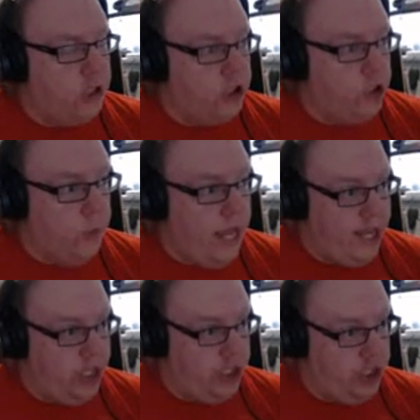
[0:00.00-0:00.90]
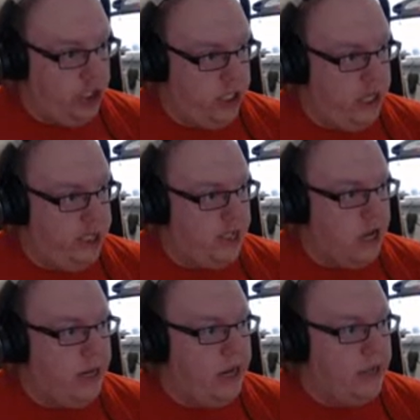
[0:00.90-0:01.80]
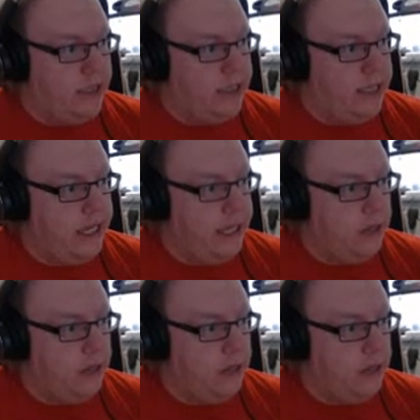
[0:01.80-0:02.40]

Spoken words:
Switch is coming out this year.